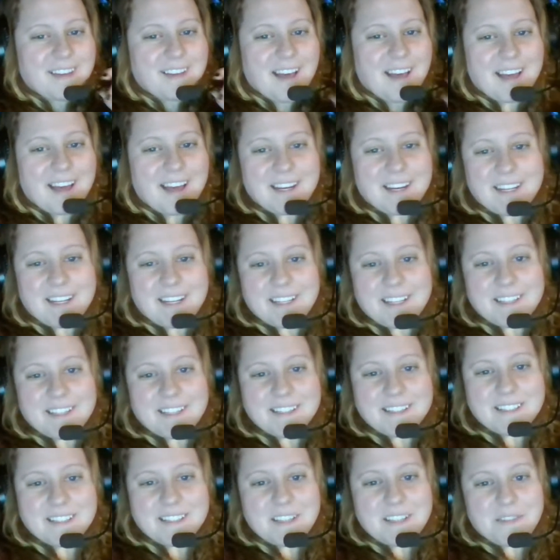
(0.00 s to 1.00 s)
editing
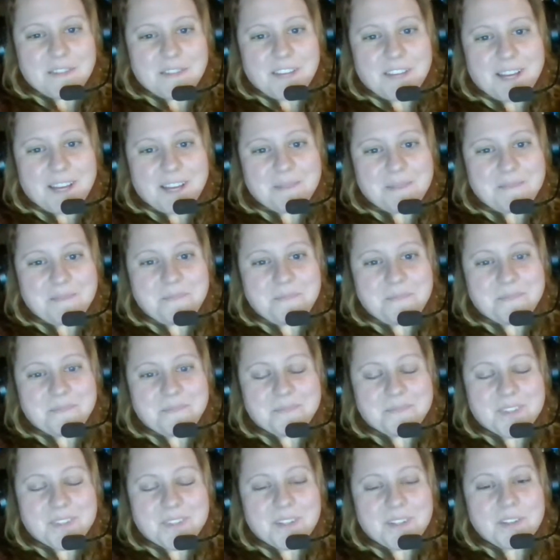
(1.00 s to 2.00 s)
and stuff yet.
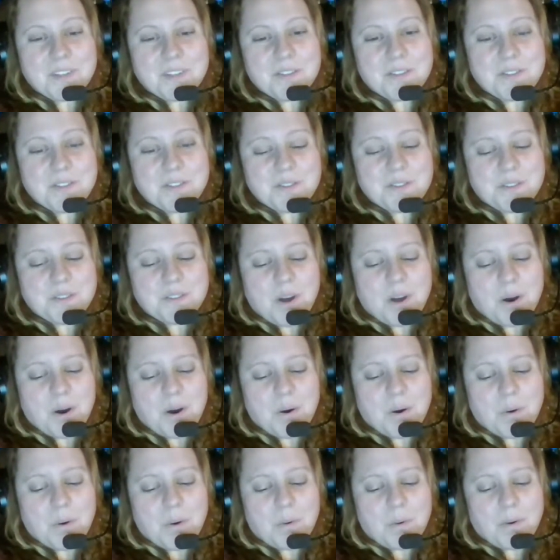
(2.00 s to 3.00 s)

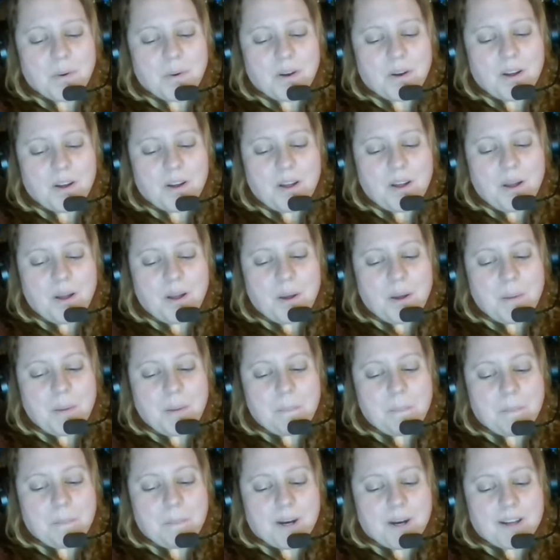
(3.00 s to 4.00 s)
So,
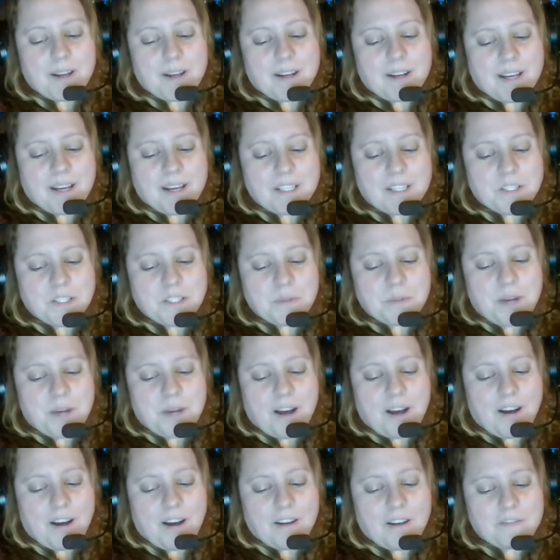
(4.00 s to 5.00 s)
but I do
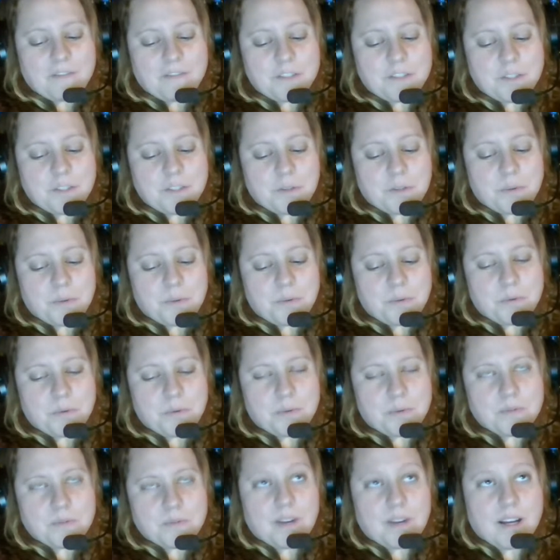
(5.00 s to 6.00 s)
have
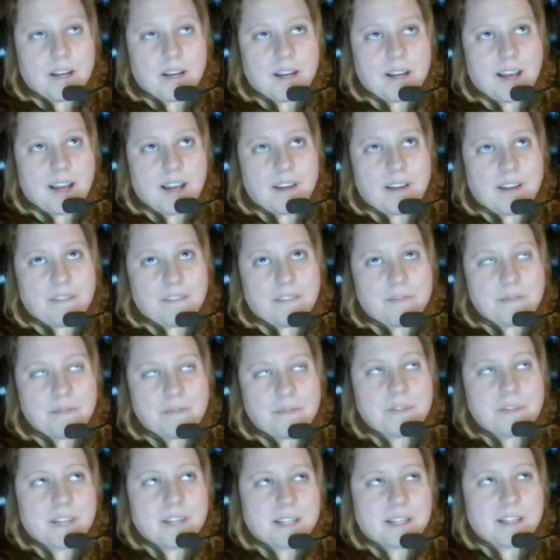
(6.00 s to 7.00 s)
two. I have
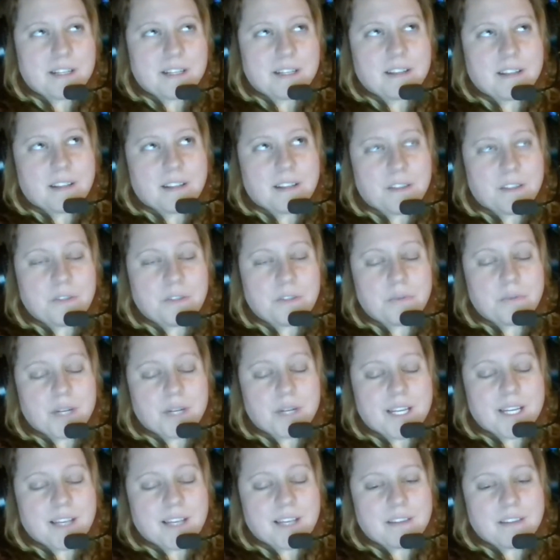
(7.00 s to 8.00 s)
technically
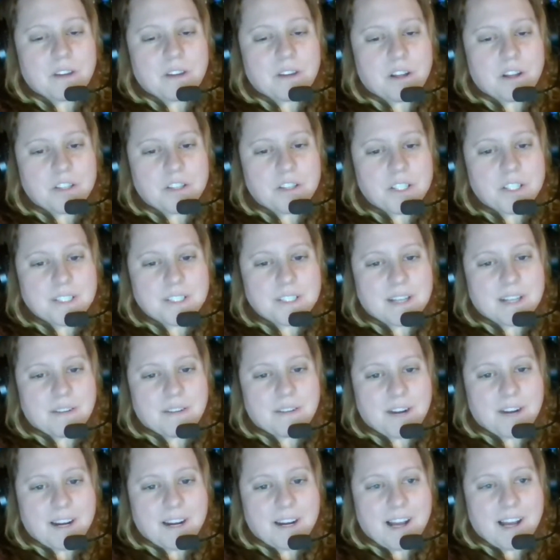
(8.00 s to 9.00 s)
three anthologies
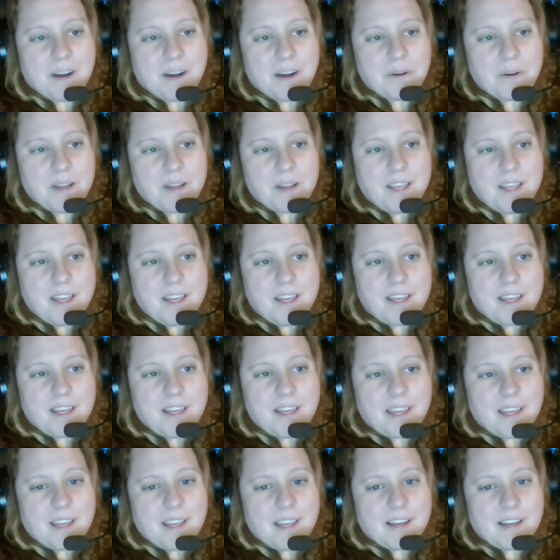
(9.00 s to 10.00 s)
out right now,
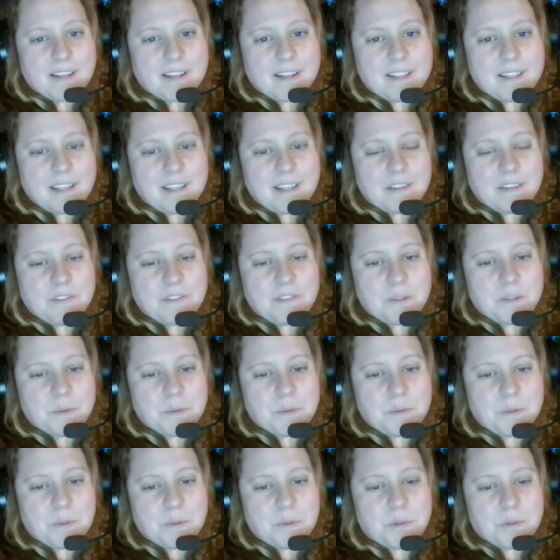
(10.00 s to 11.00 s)
and if
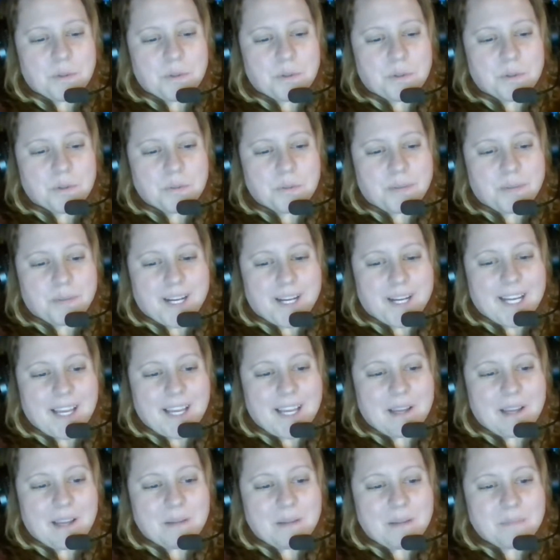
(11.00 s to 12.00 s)
you Google my
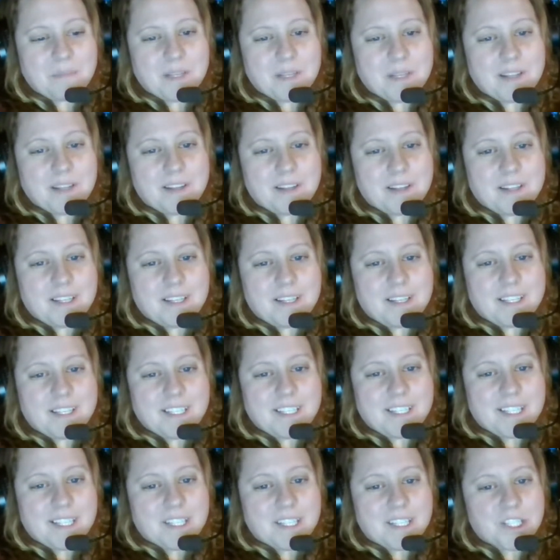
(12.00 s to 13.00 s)
name,
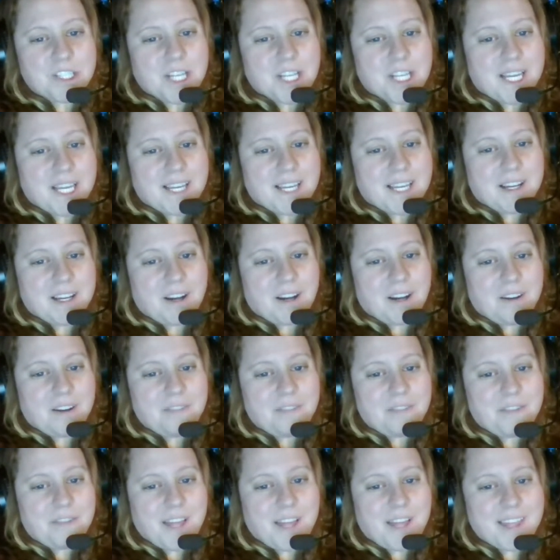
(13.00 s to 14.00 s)
Keisha
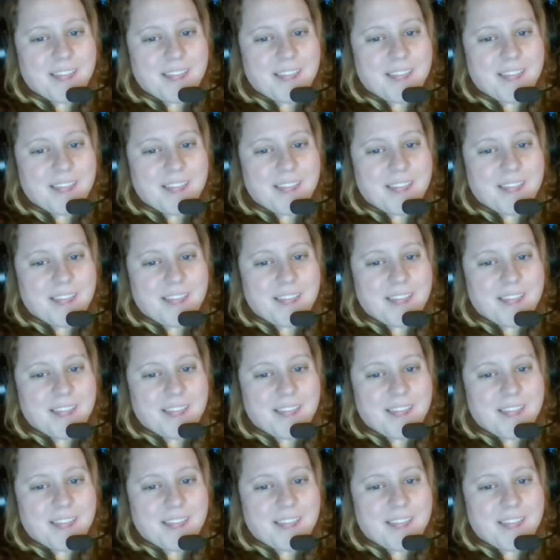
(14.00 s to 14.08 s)
Acuff,